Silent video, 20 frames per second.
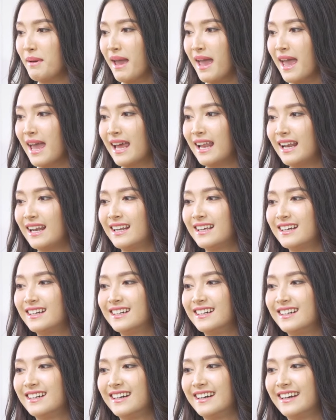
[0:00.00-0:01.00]
sell
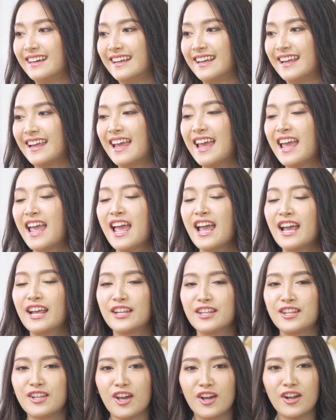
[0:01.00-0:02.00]
yourself to them,
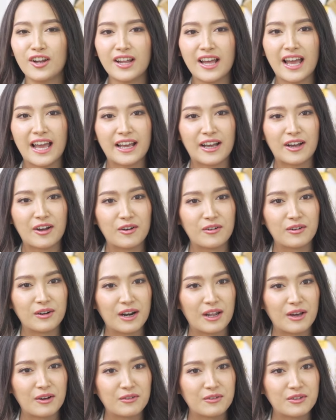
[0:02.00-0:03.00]
communicate with them, book
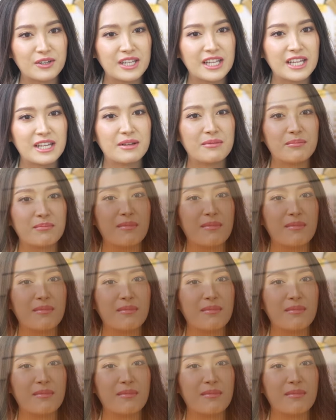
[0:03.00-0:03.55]
a meeting with